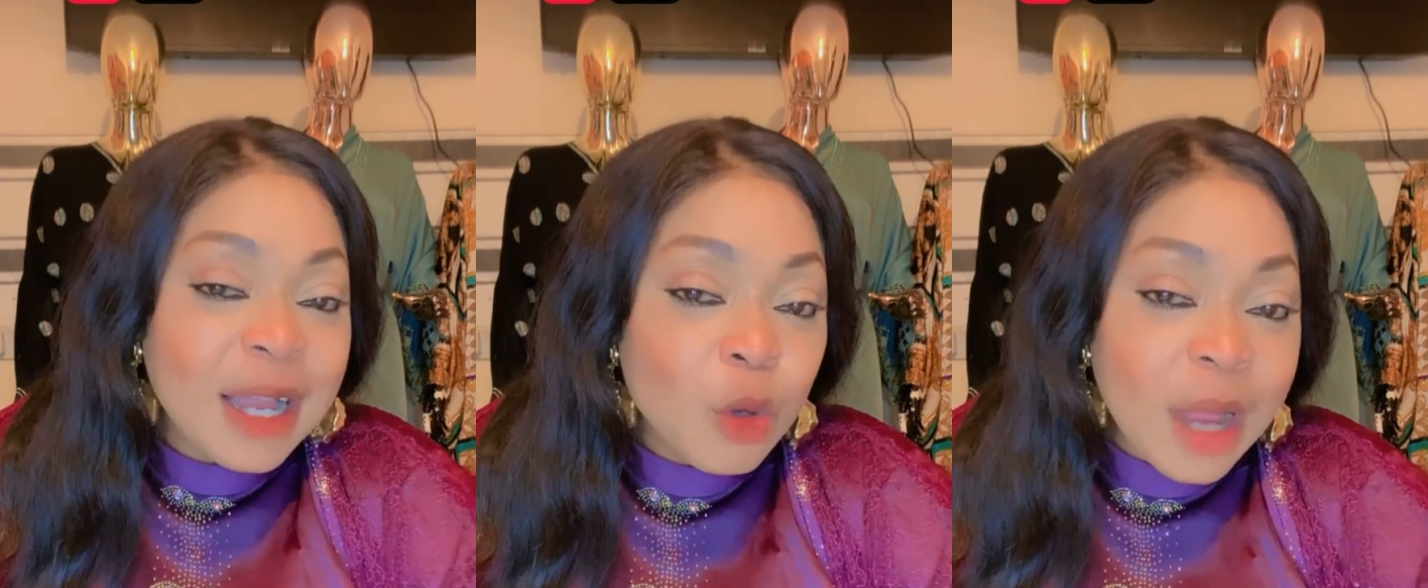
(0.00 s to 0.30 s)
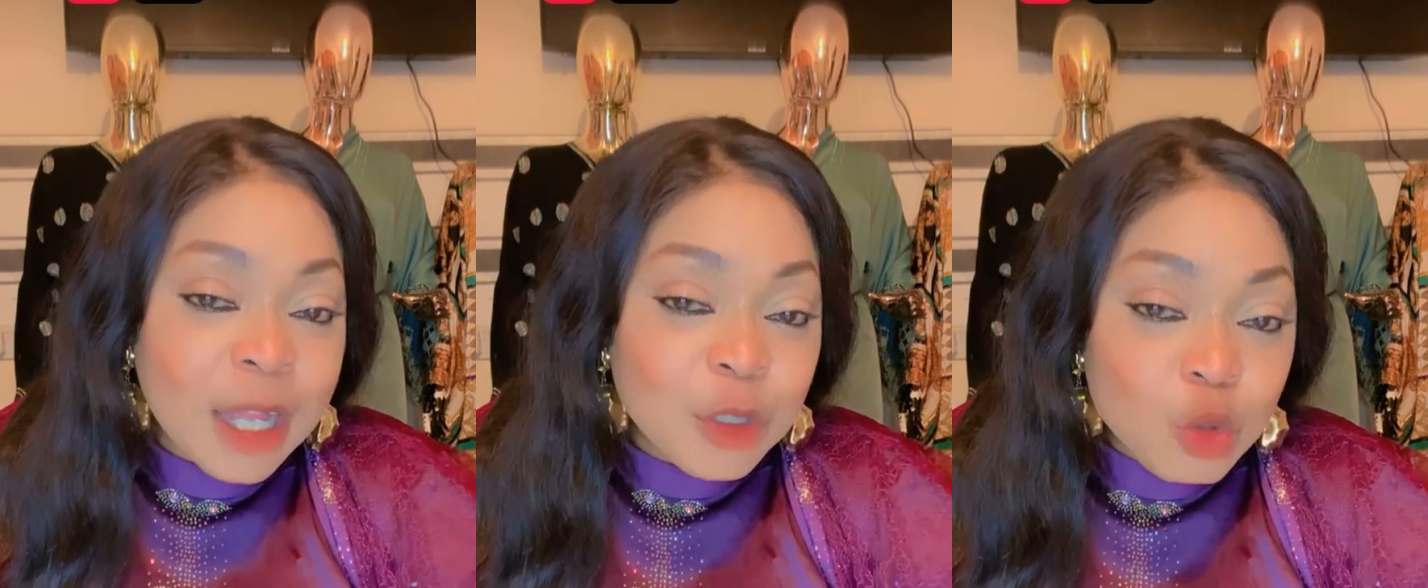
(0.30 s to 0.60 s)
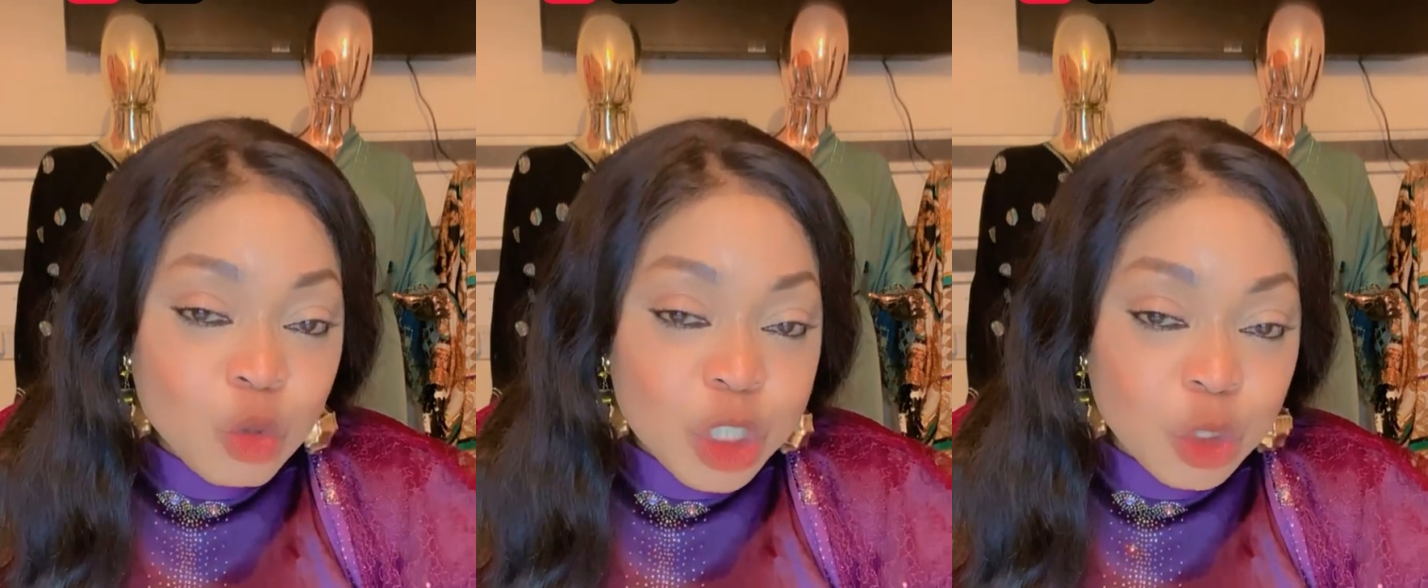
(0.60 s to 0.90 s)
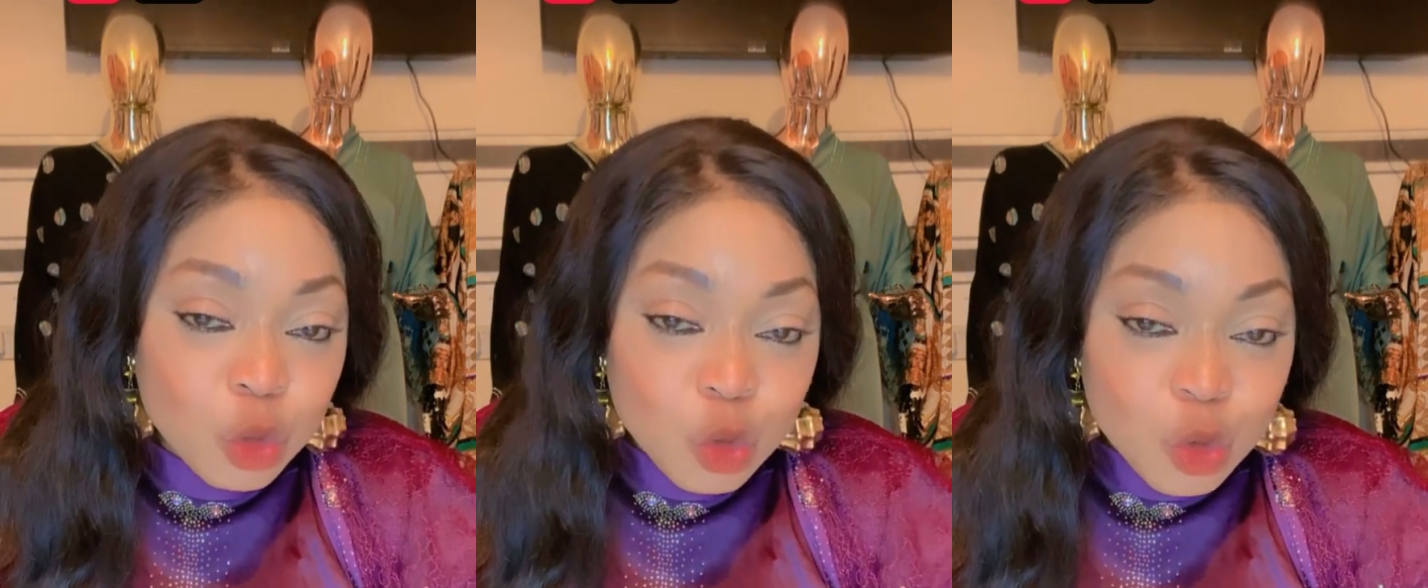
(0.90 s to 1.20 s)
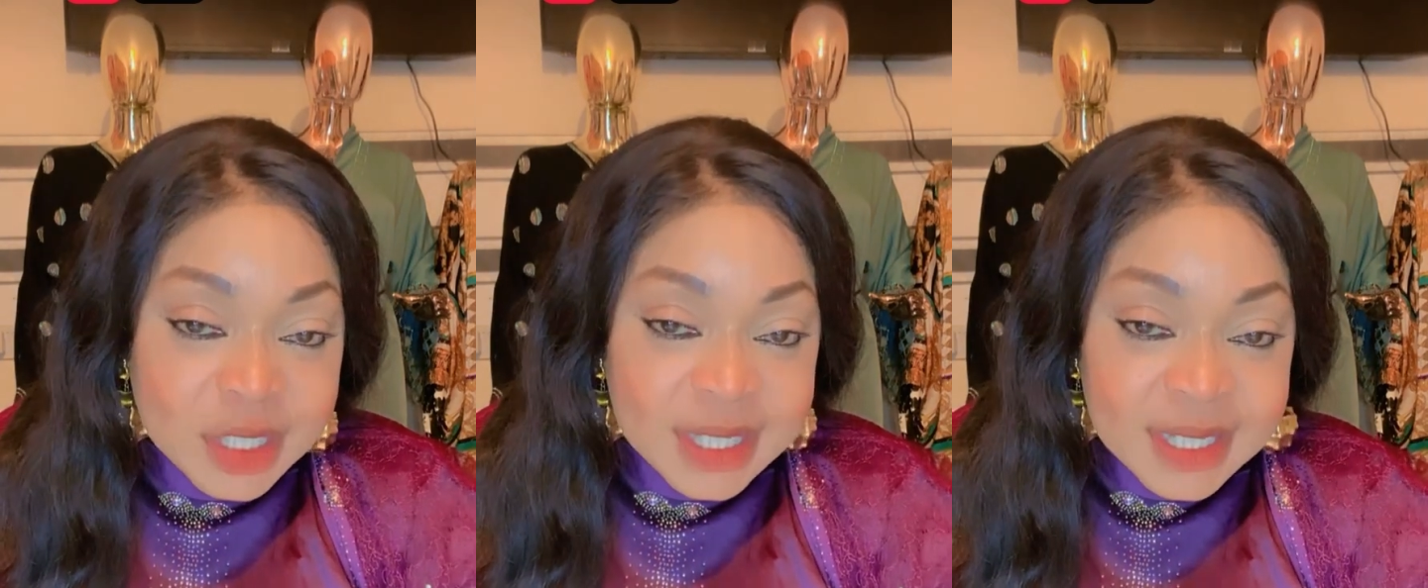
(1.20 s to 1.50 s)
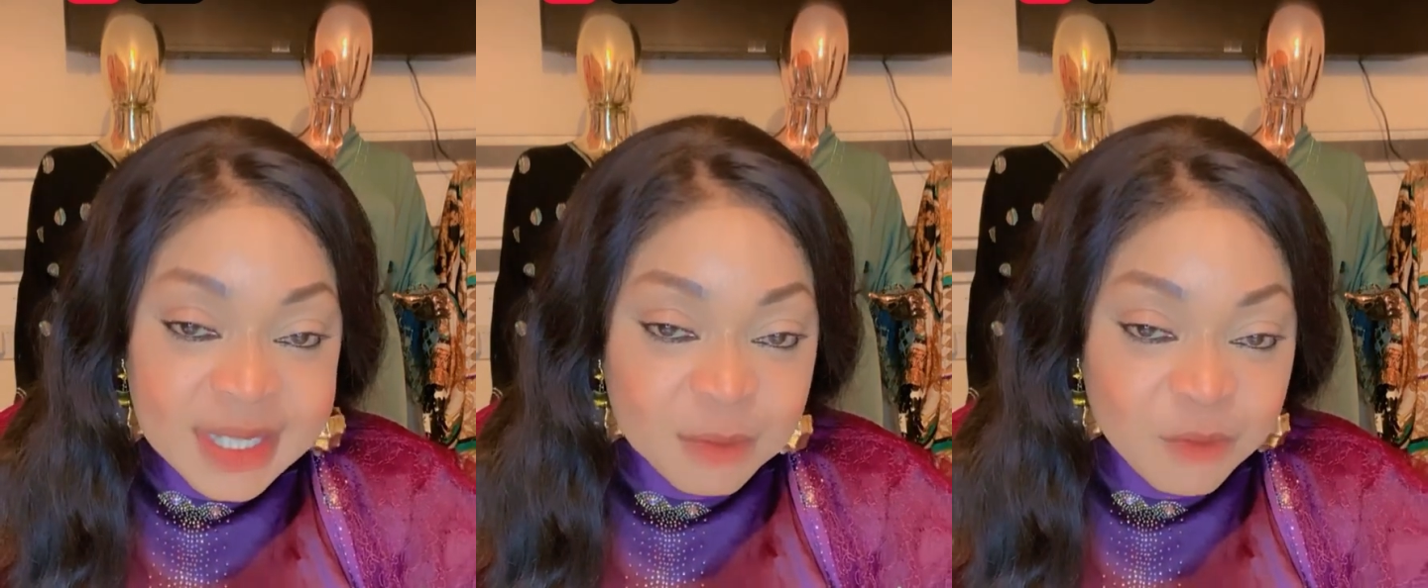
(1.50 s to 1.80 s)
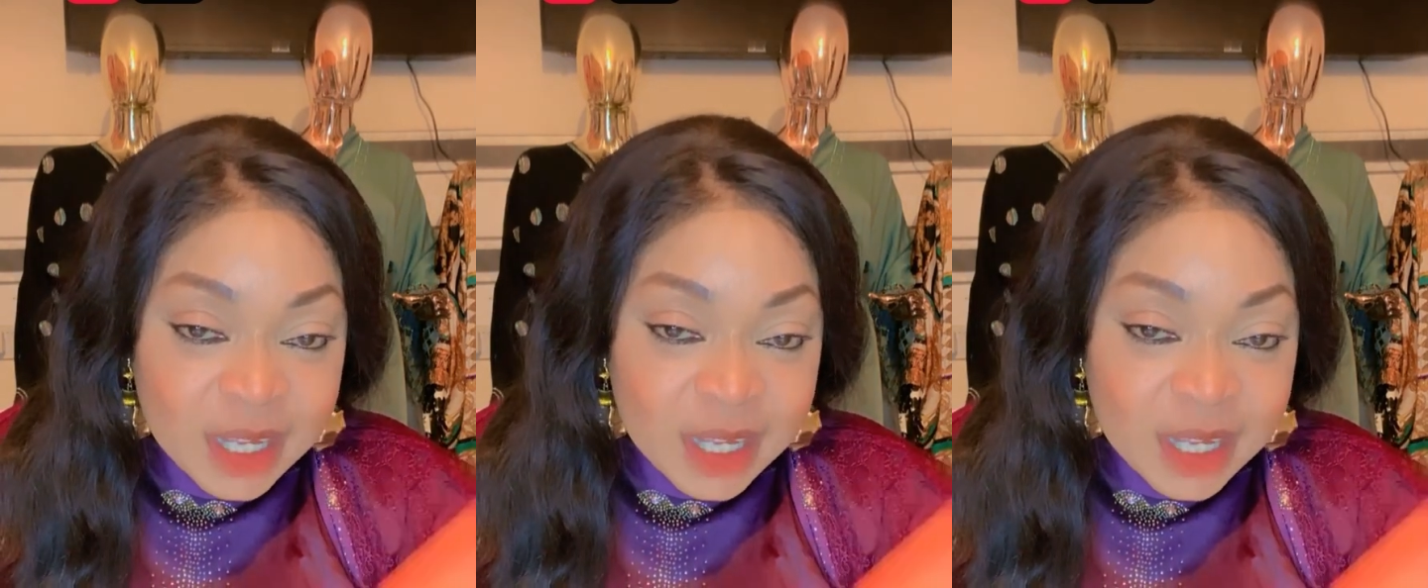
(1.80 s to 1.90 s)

and go and do in Ogun State,